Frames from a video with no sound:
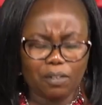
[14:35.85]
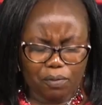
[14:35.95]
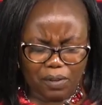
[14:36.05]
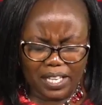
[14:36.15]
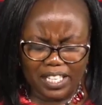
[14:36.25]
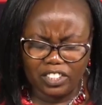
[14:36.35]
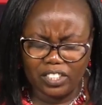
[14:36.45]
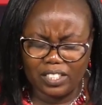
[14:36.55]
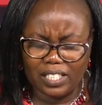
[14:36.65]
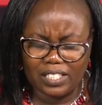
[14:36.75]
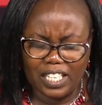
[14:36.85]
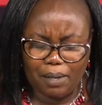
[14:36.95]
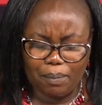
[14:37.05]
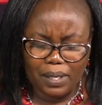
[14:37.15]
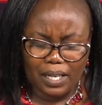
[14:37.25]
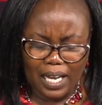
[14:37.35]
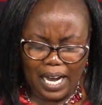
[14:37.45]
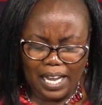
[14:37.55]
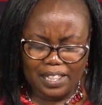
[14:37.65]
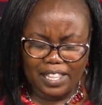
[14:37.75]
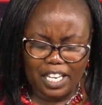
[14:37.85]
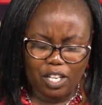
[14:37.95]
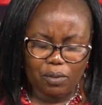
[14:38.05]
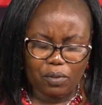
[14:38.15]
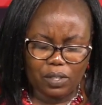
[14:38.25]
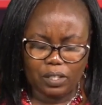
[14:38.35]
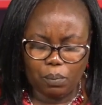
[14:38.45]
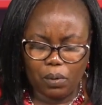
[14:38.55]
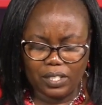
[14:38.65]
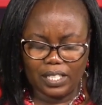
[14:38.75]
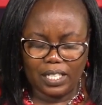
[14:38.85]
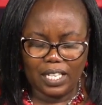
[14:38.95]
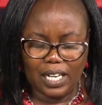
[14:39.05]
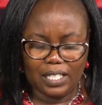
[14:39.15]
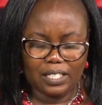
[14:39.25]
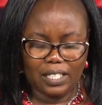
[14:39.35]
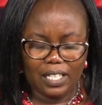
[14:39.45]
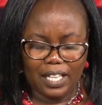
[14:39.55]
Father, in Jesus' name, I thank you for these boys and girls.